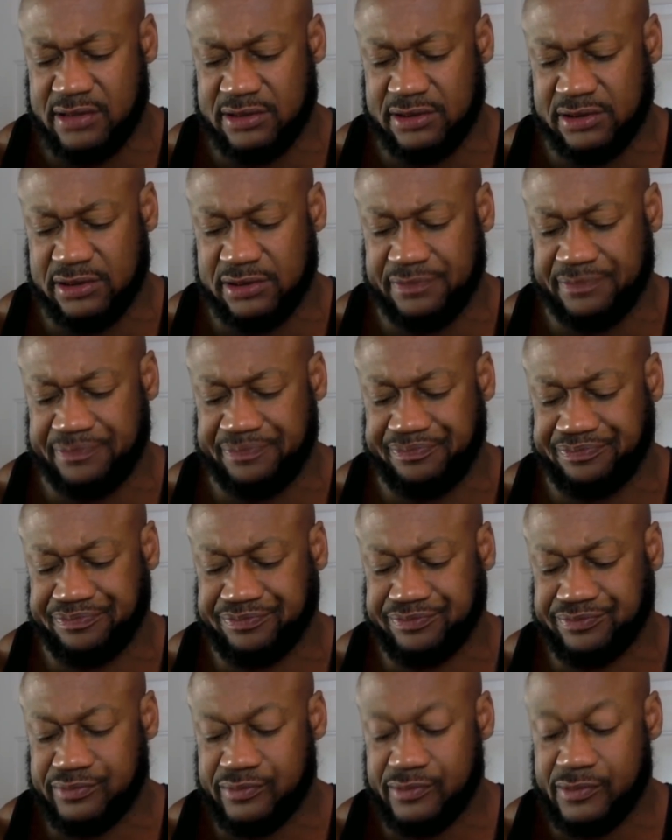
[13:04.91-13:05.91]
so
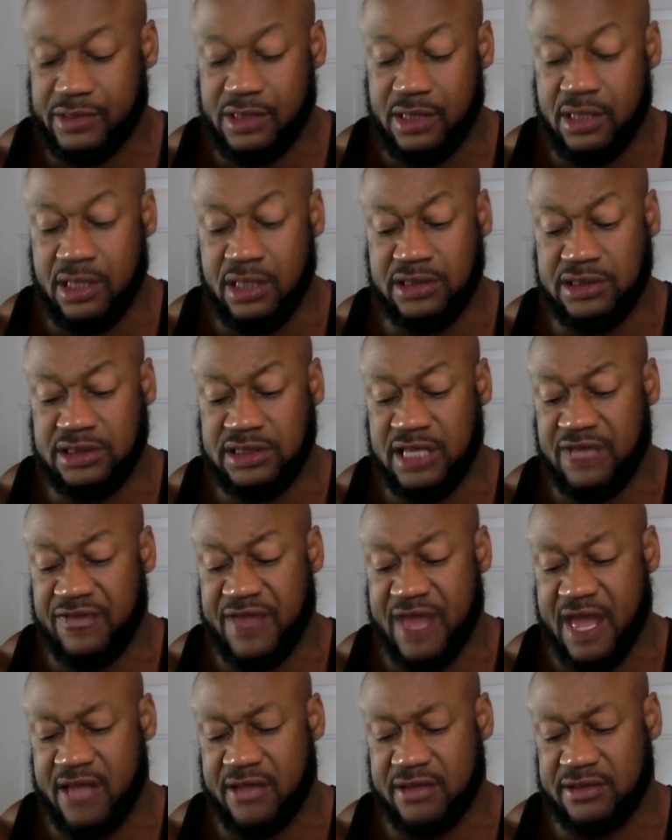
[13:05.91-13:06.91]
let's just say
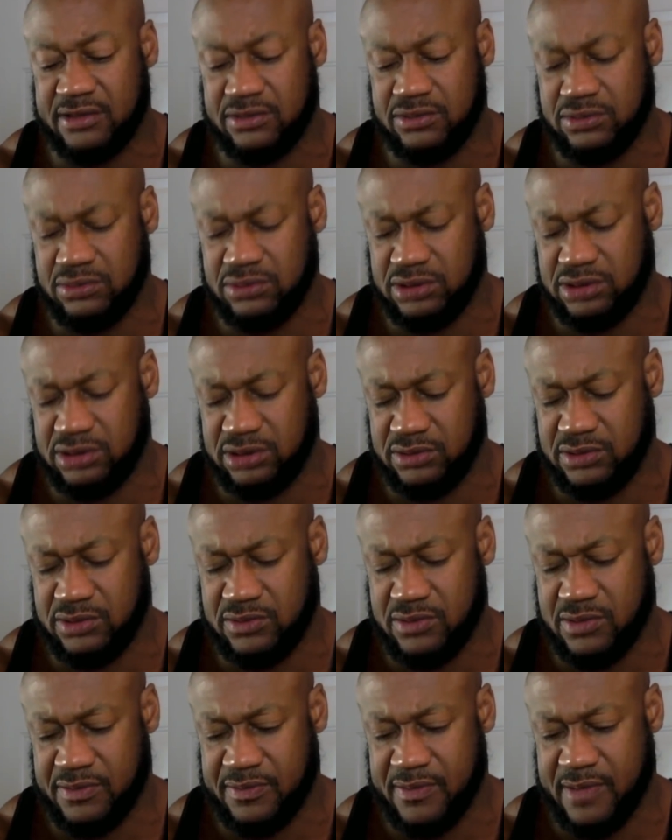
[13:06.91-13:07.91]
$1,000, oh shit, what's
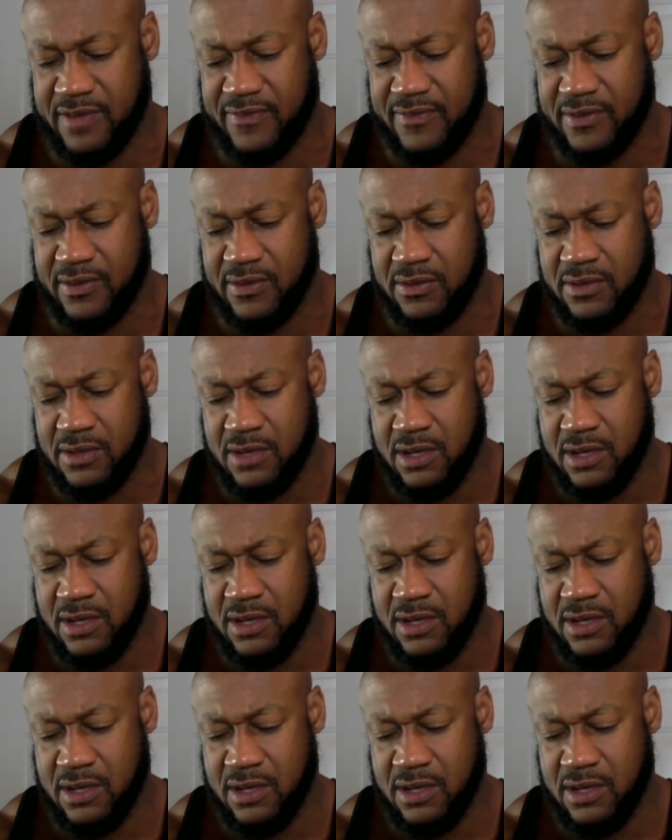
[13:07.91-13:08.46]
wrong with my phone?